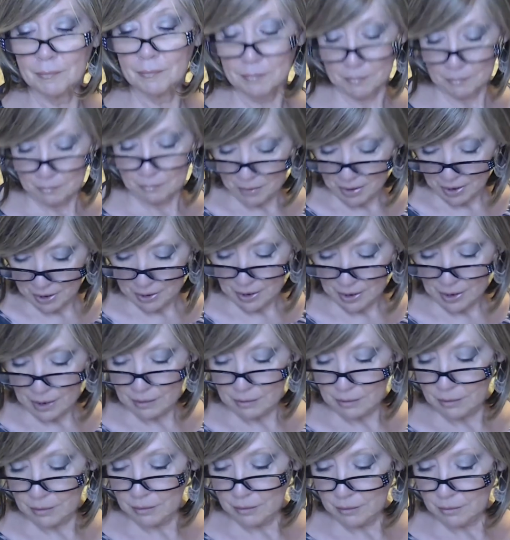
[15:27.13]
by
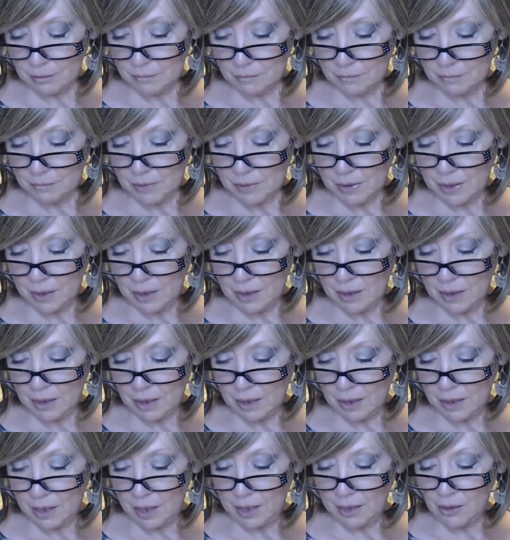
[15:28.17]
Al
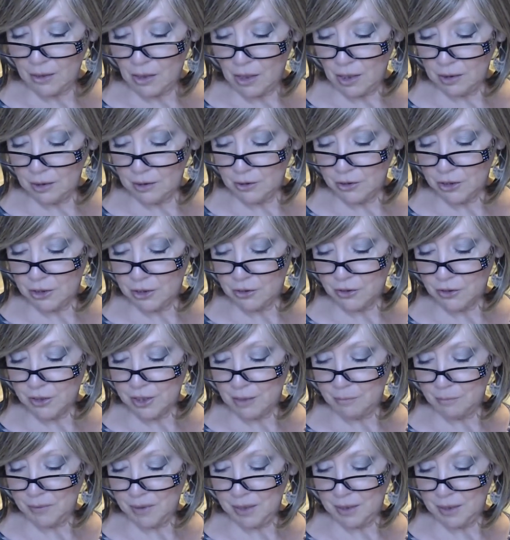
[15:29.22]
Ecology or
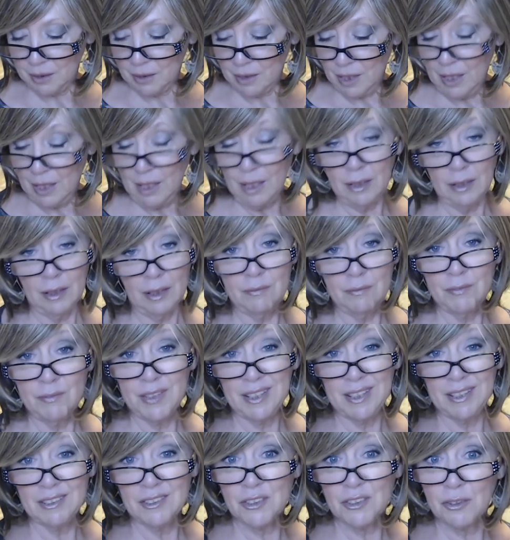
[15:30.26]
something,
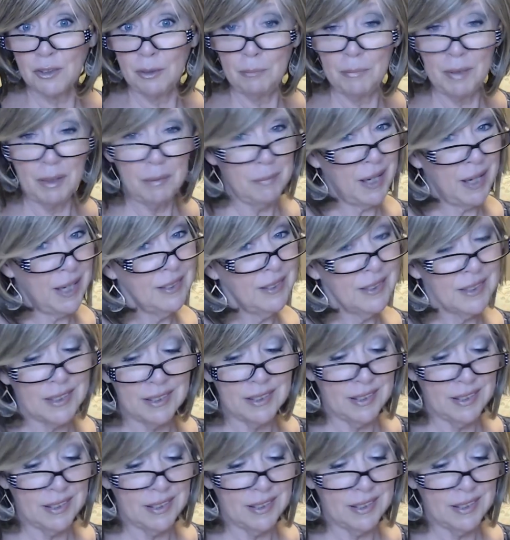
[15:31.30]
lifting treatment mask.